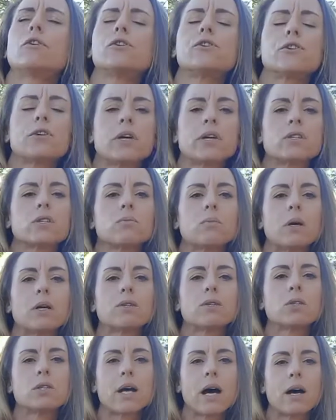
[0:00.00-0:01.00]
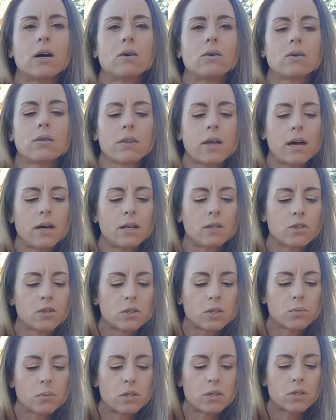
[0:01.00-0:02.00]
6 months now that it's
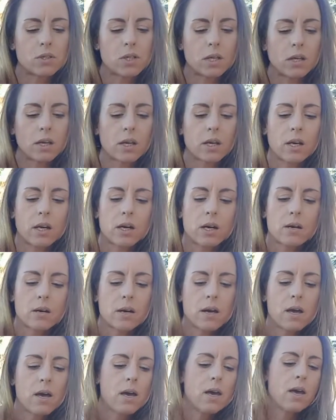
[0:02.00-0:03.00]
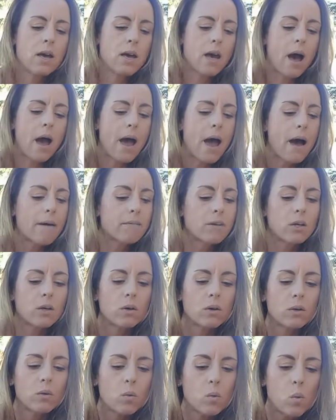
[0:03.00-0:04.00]
just been sitting here. I haven't
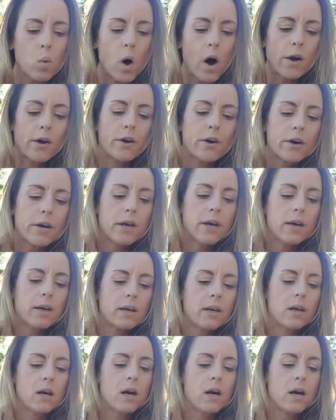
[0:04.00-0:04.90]
watered it.